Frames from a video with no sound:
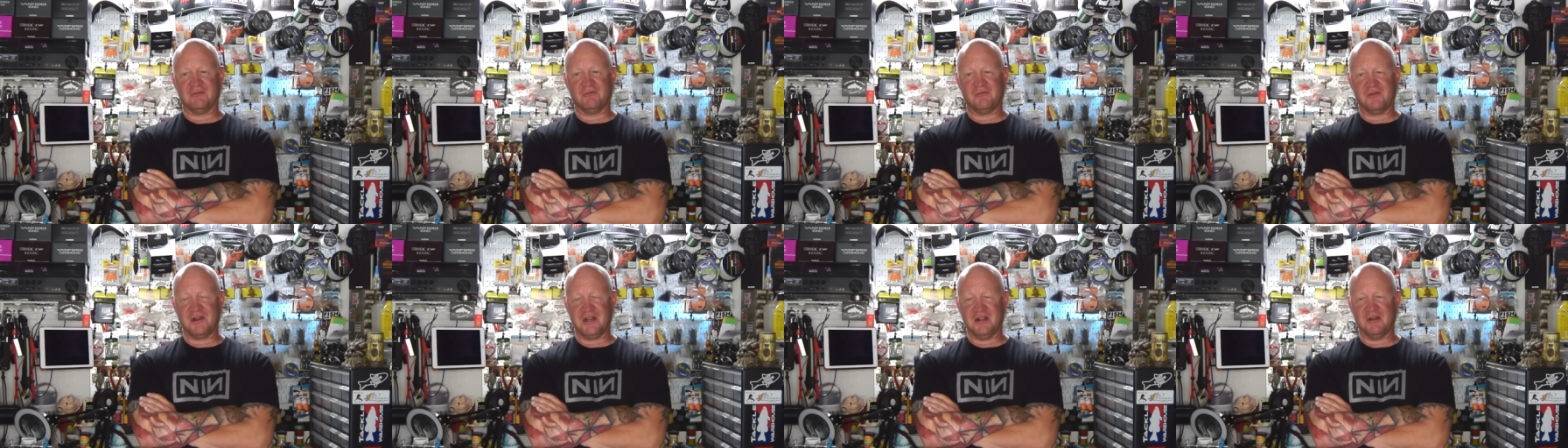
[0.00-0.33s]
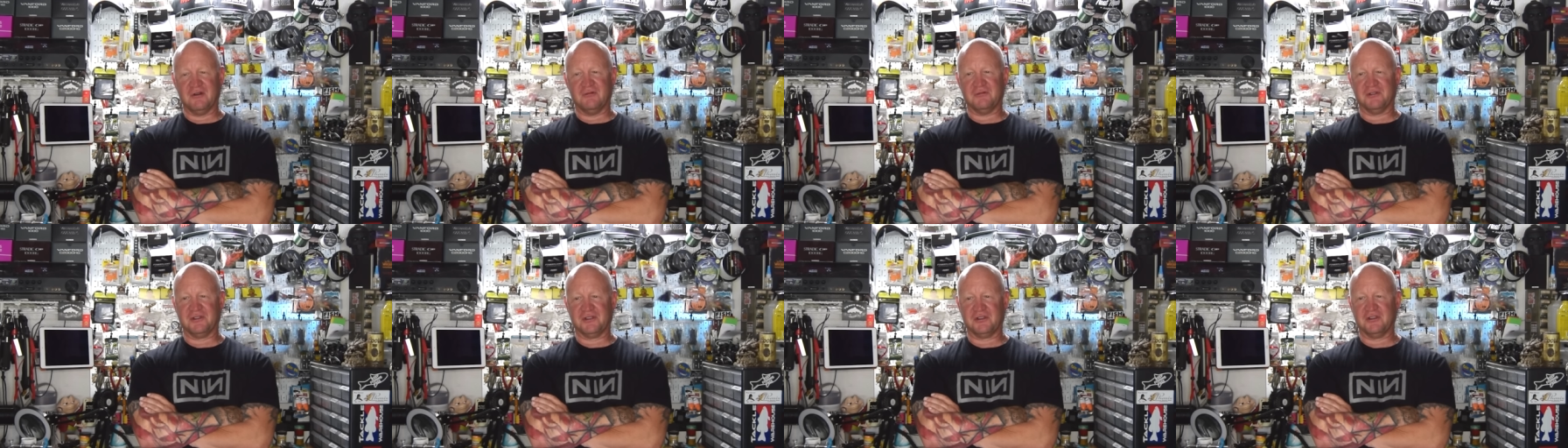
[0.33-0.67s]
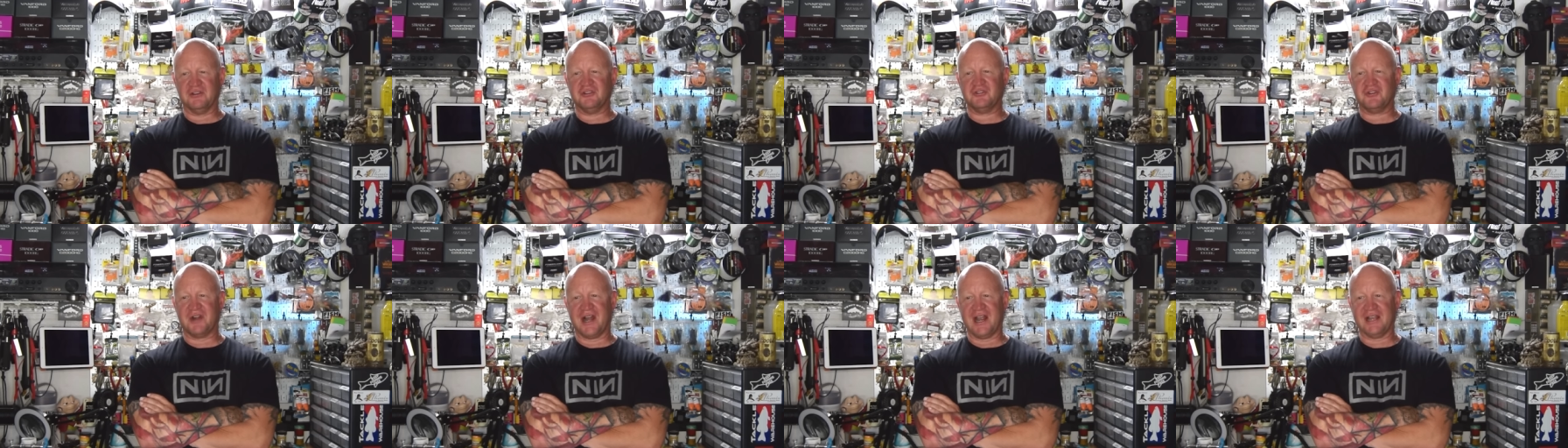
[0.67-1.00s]
reel with a
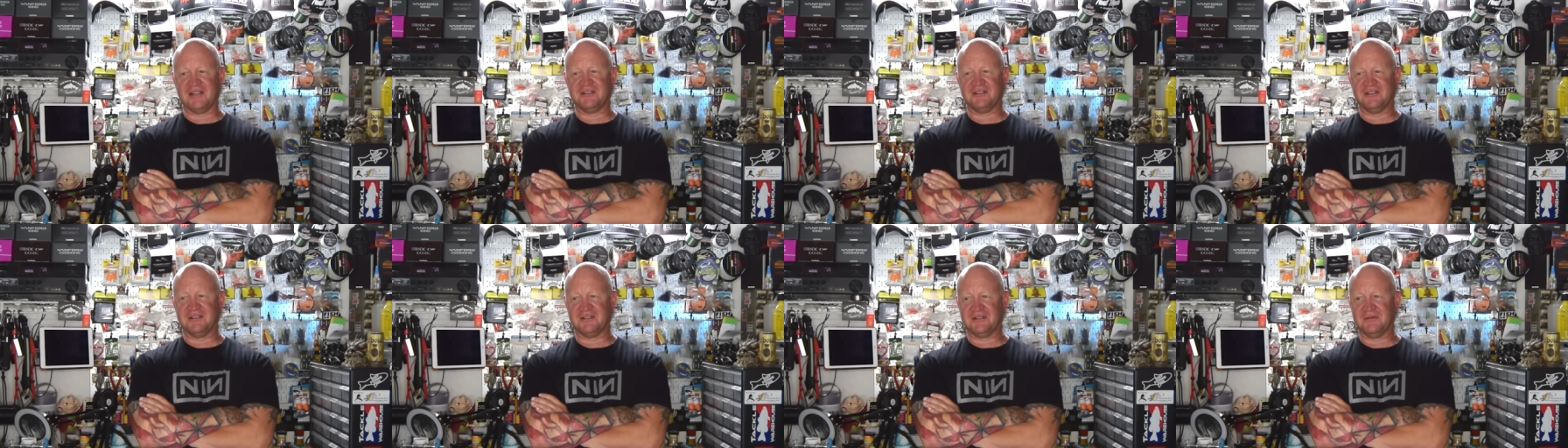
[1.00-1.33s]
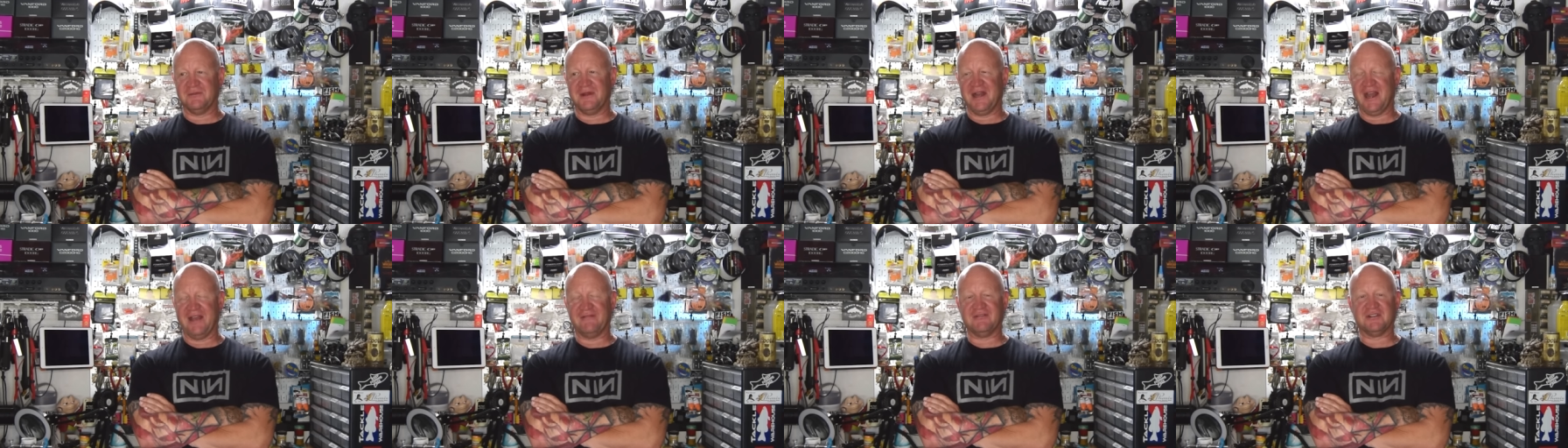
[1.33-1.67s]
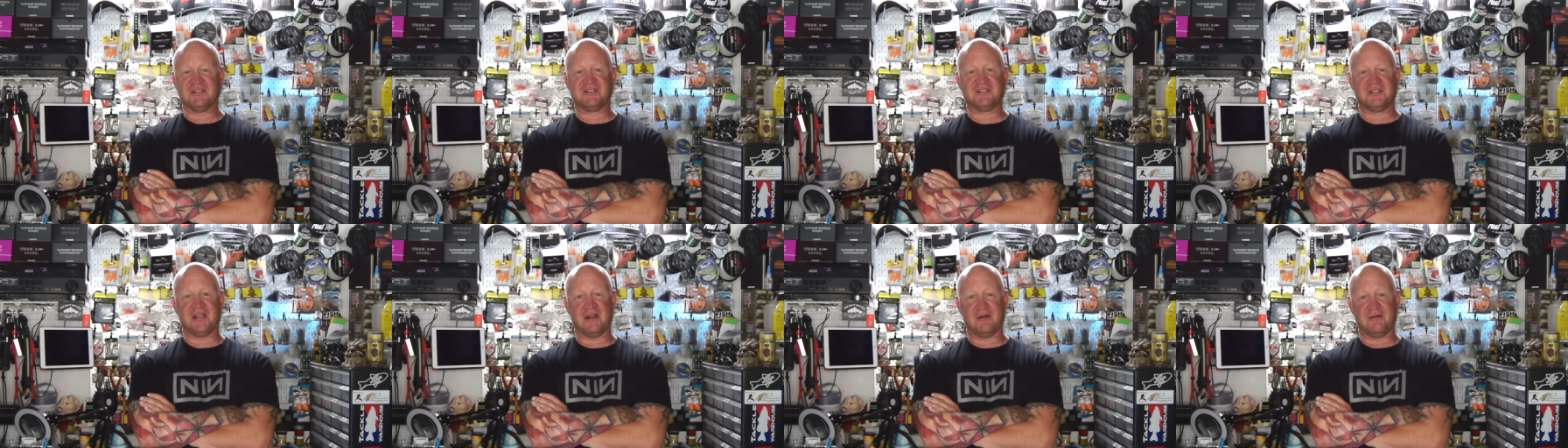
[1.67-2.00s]
good drag system and have
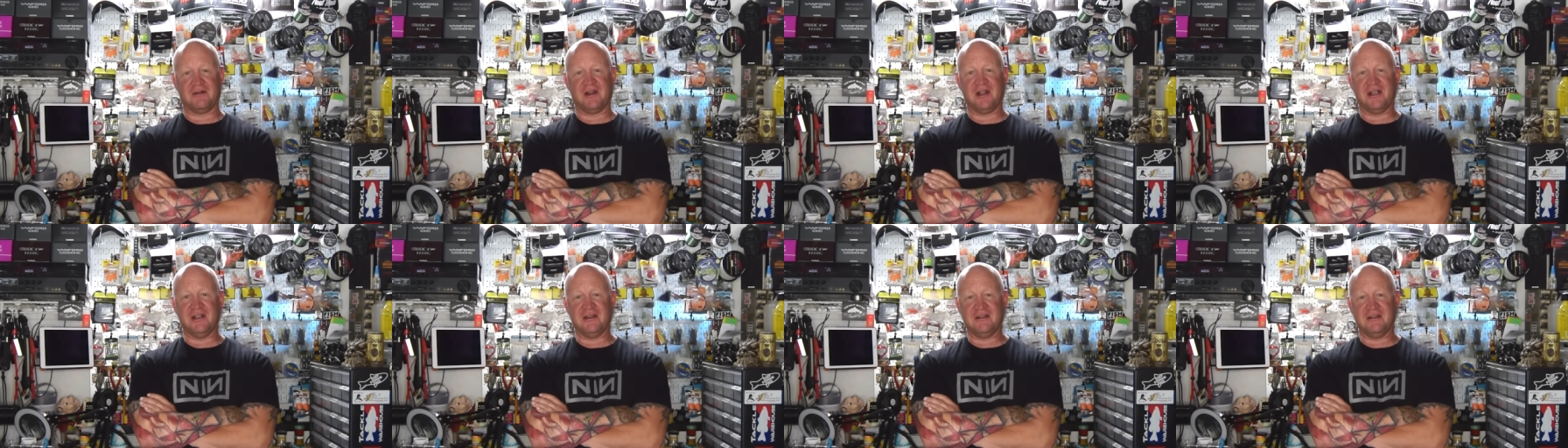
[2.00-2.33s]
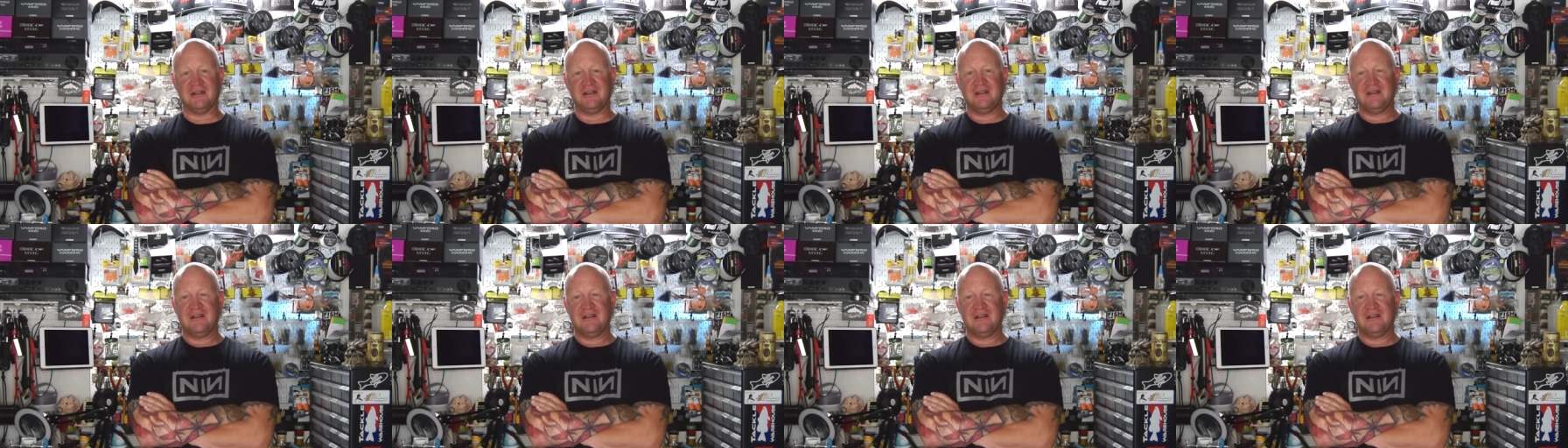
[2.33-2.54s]
it set right.